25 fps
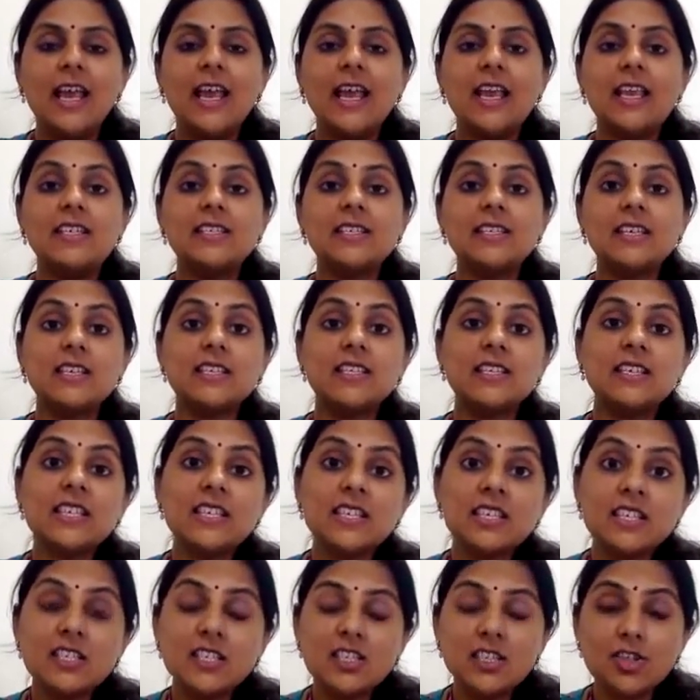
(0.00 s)
Is the
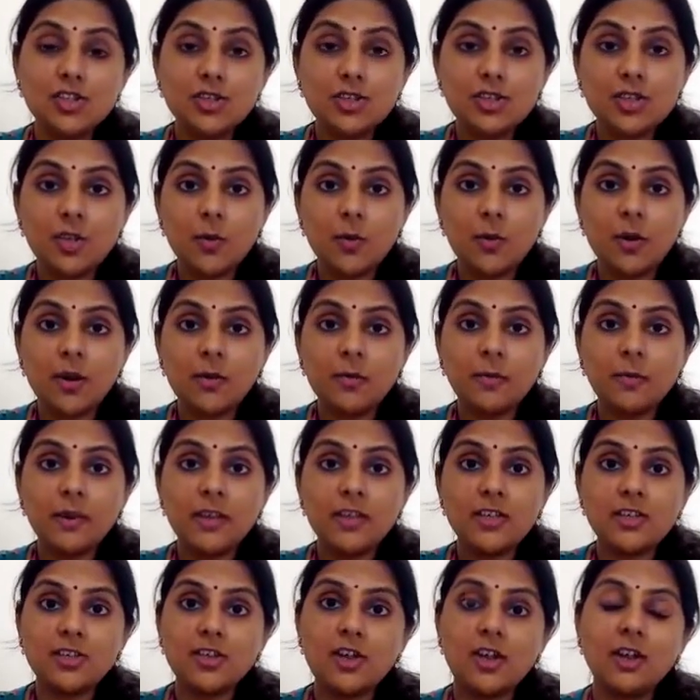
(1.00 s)
distance to the
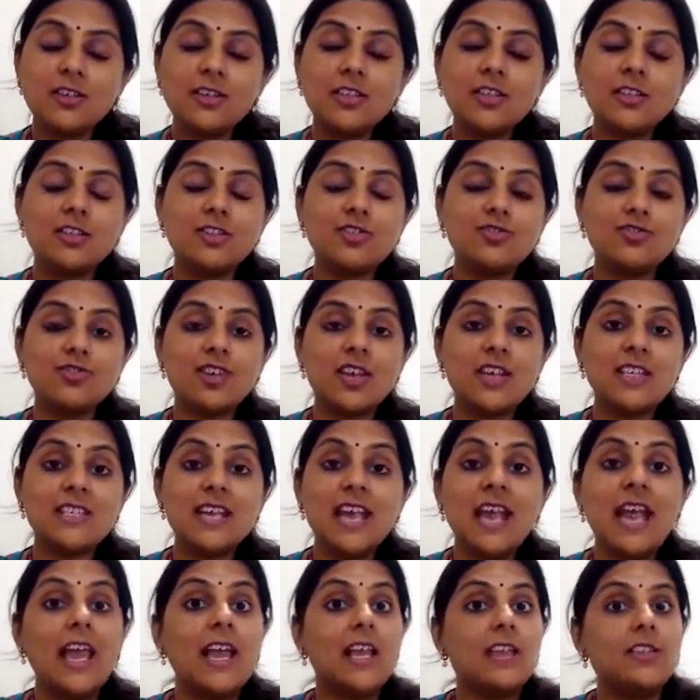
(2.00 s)
workplace causing the stress?
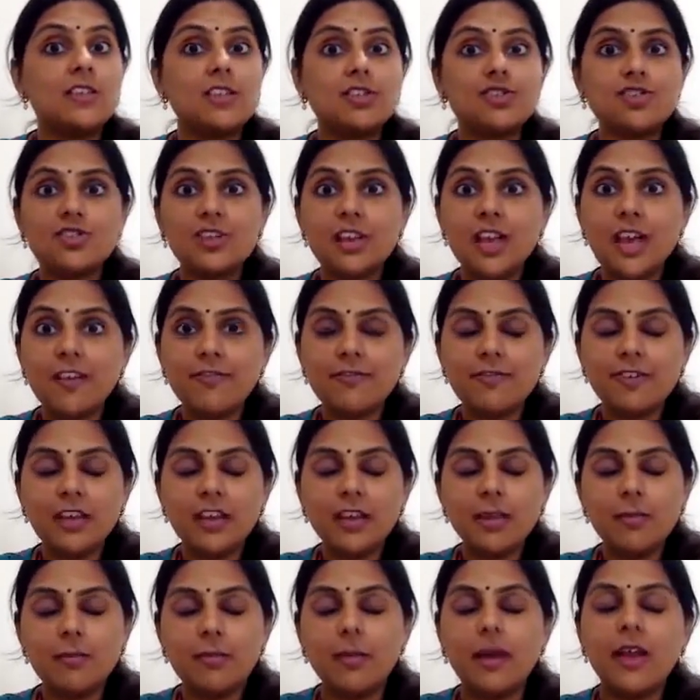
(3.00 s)
Is the traffic
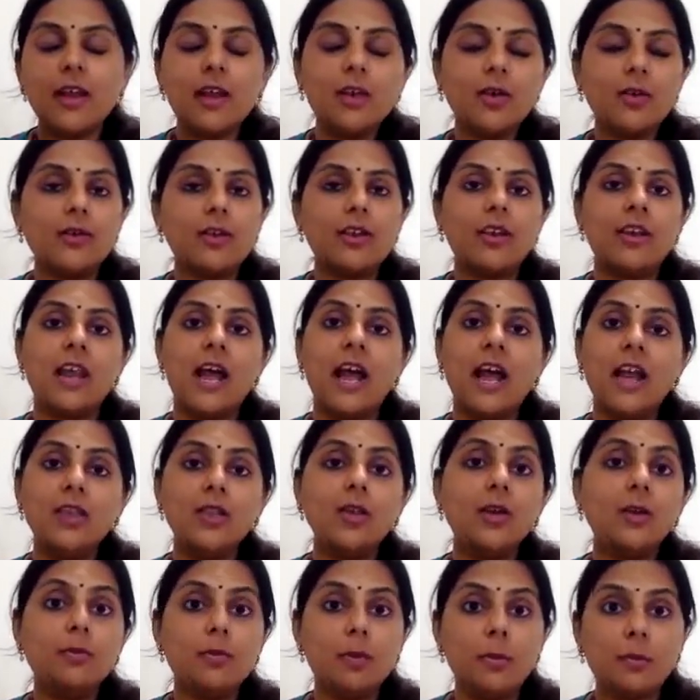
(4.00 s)
in Bangalore? And I
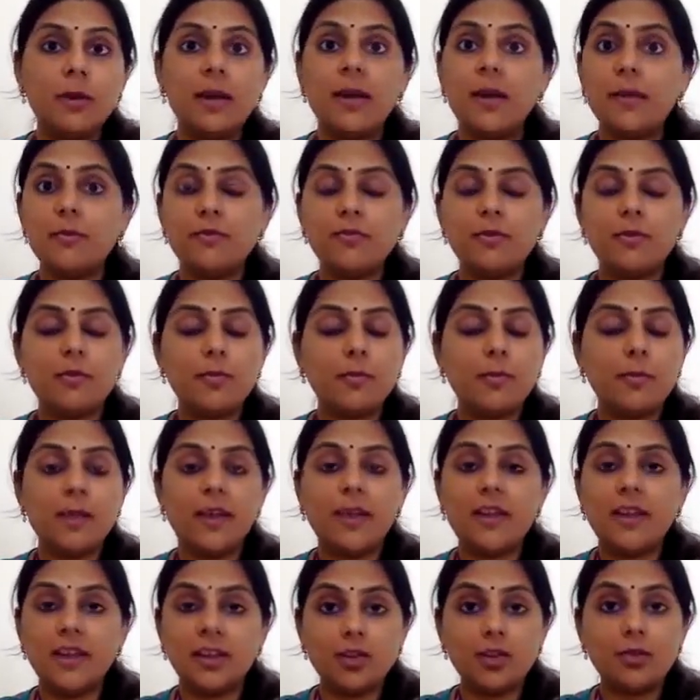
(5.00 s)
thought I'm from Mumbai,
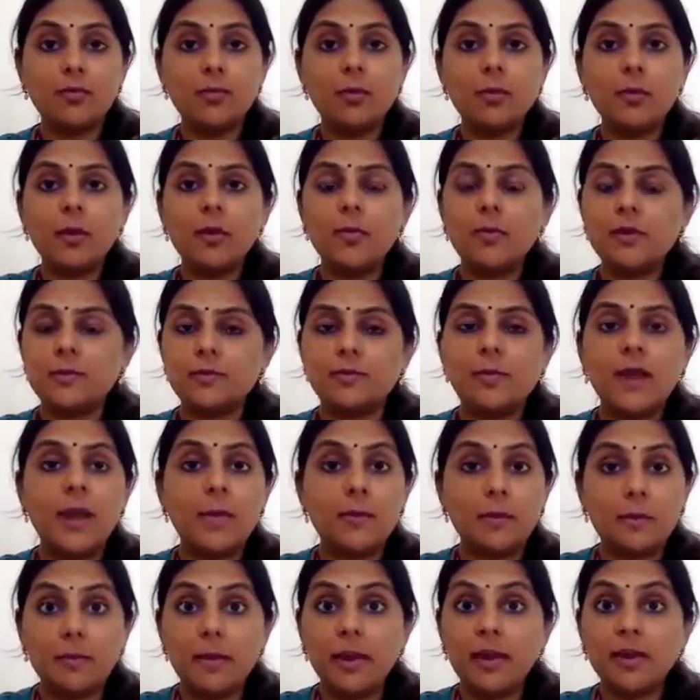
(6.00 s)
and I thought Mumbai was
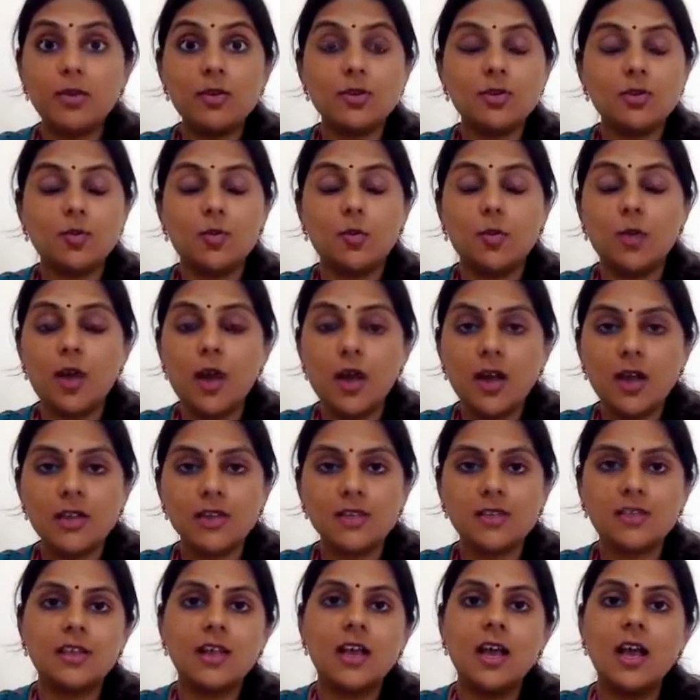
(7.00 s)
bad, but Bangalore's
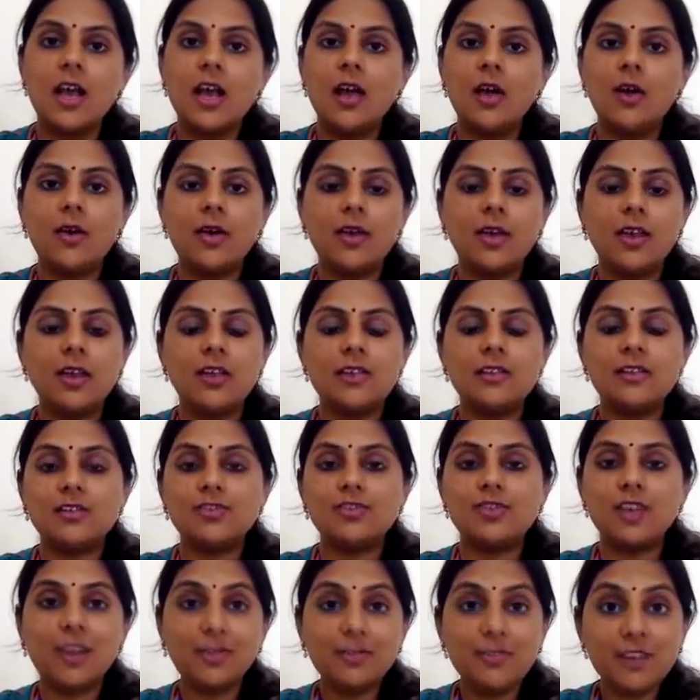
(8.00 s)
worst. Okay, is the
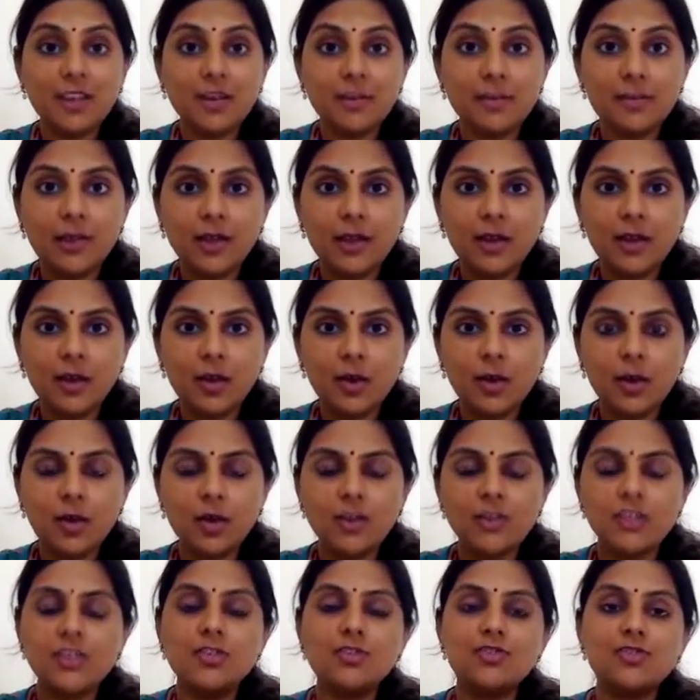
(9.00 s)
traffic in Bangalore
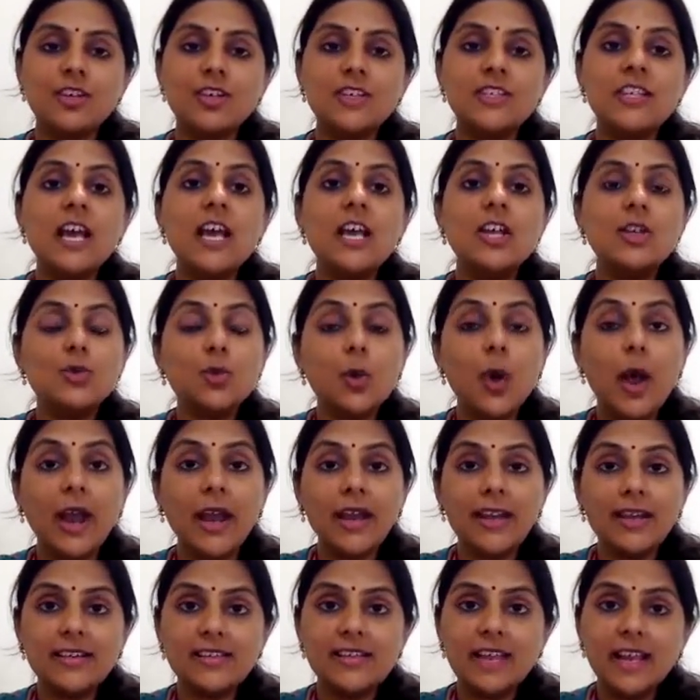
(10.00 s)
causing stress? So
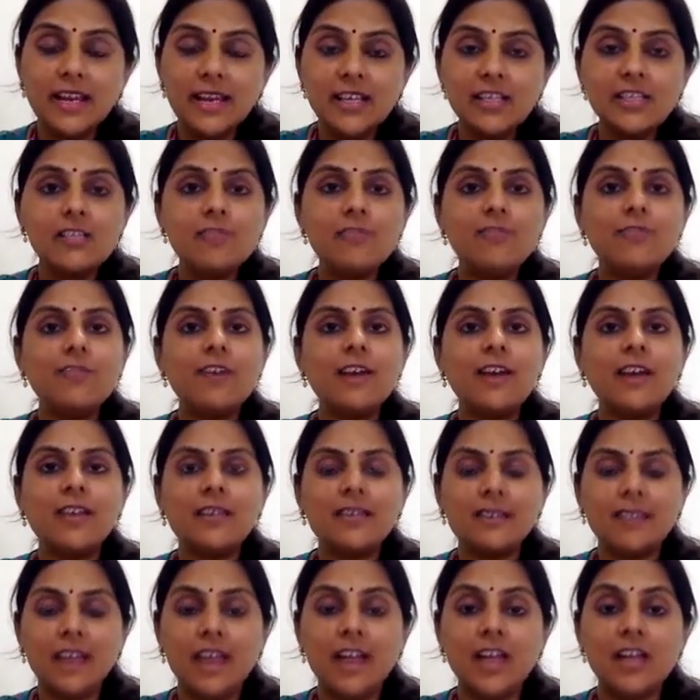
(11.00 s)
identify
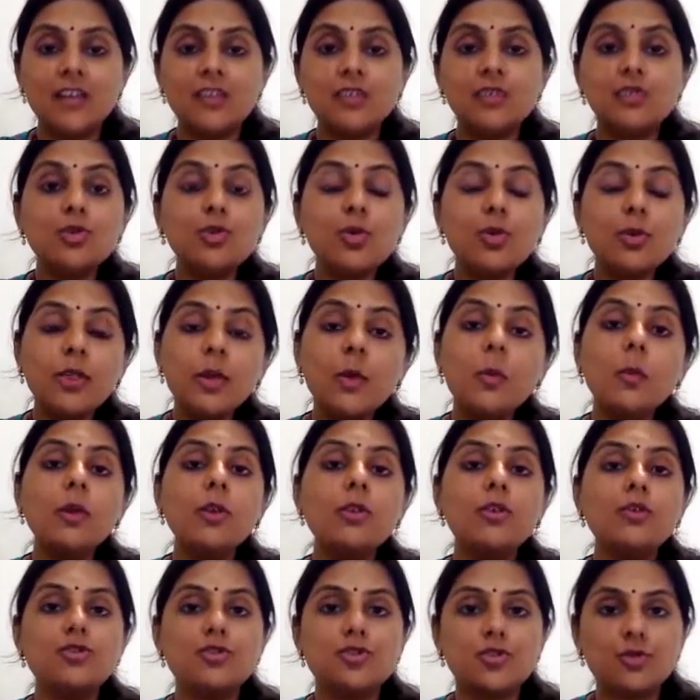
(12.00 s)
that, so that
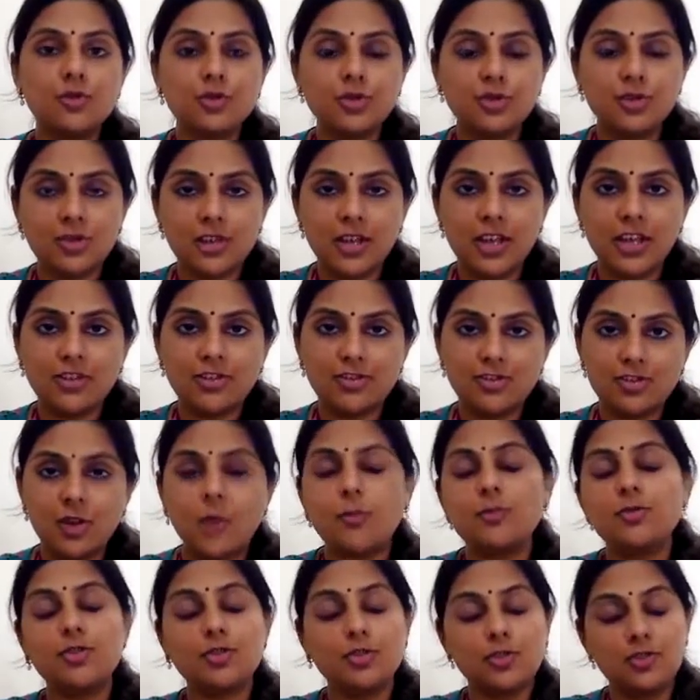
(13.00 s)
when you choose your next
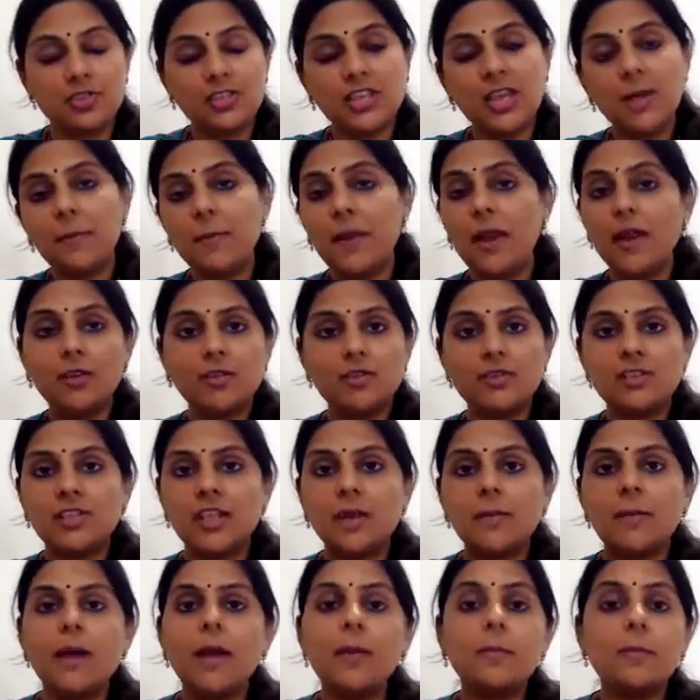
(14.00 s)
job, should you stay back, you
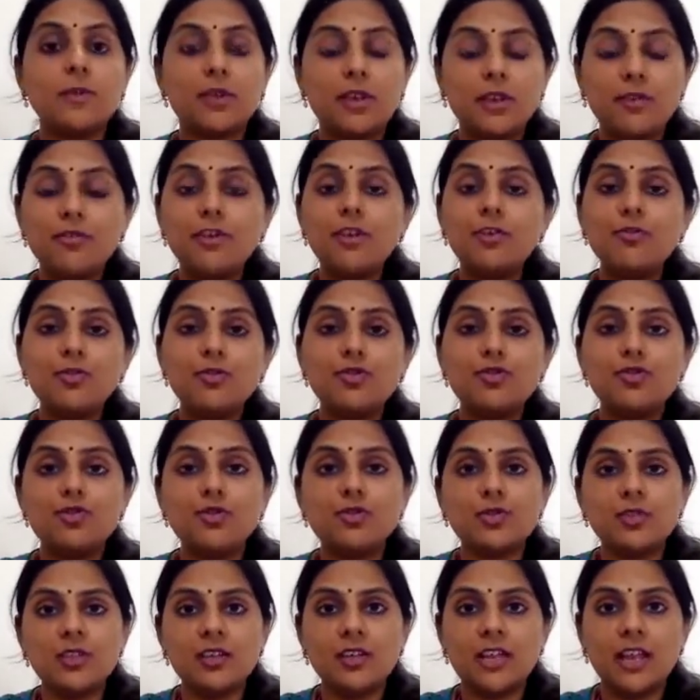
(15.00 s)
stay back. But even if you
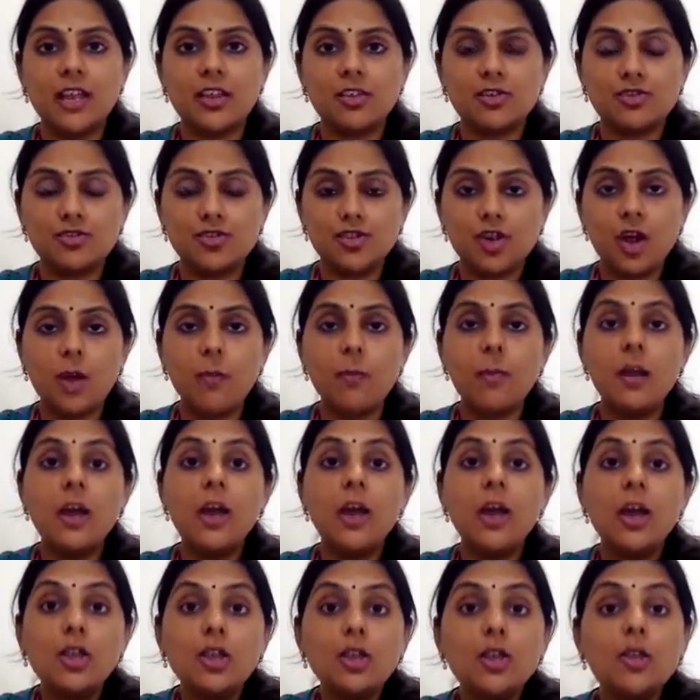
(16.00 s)
choose the next job,
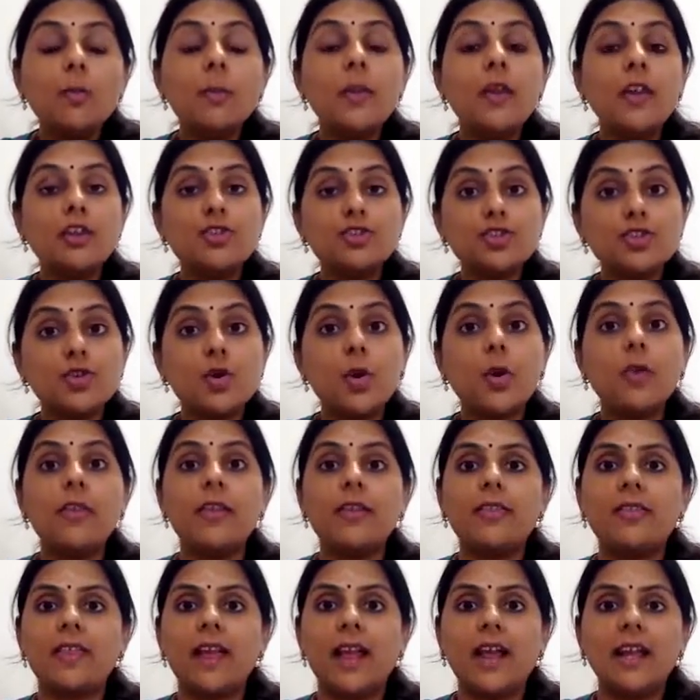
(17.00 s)
you make sure
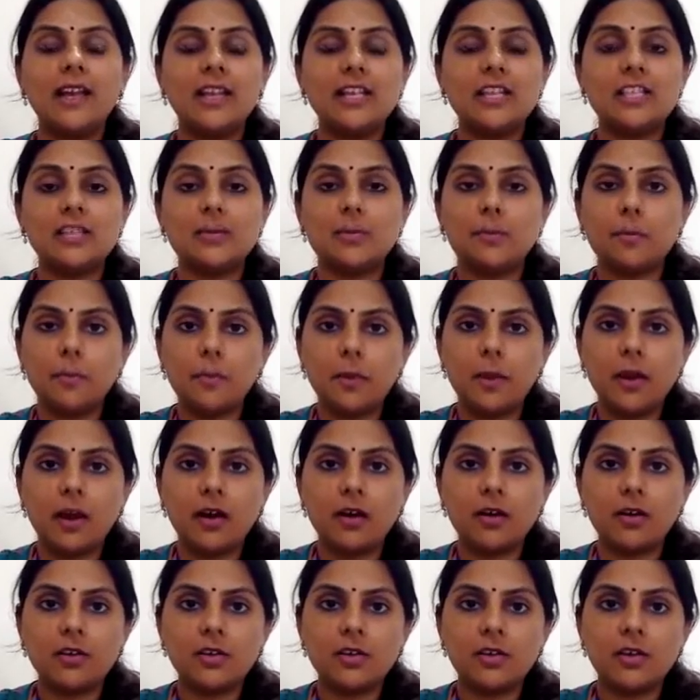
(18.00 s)
that is
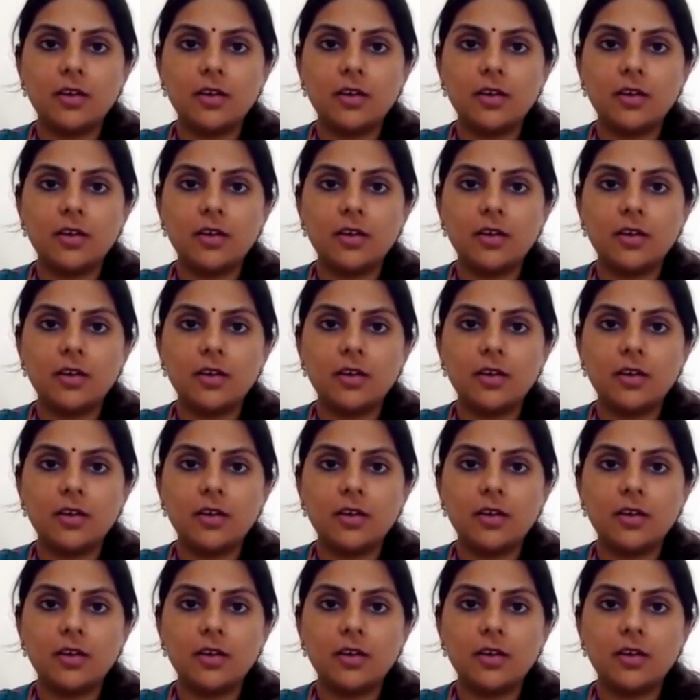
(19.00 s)
plugged.